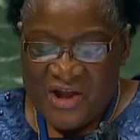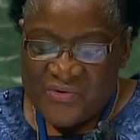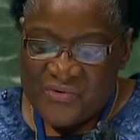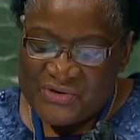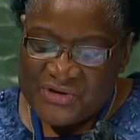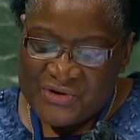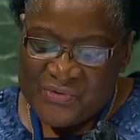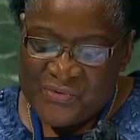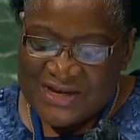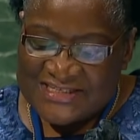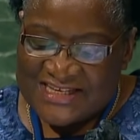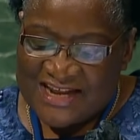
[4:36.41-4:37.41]

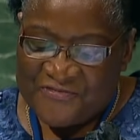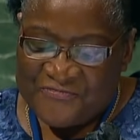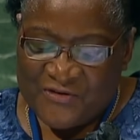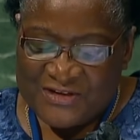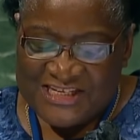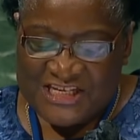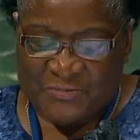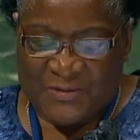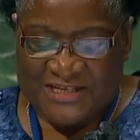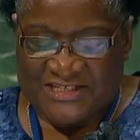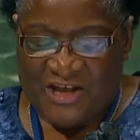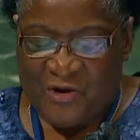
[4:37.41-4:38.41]
principles and
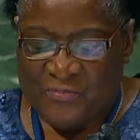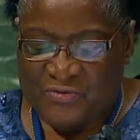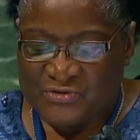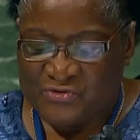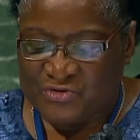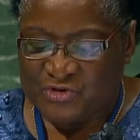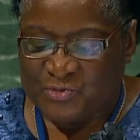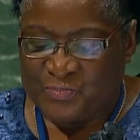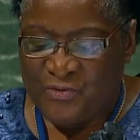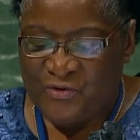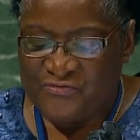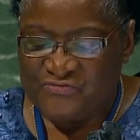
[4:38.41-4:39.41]
objectives of the UN
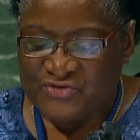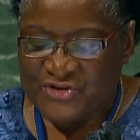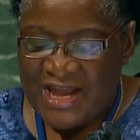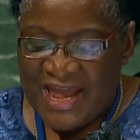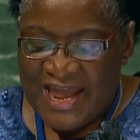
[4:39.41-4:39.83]
Charter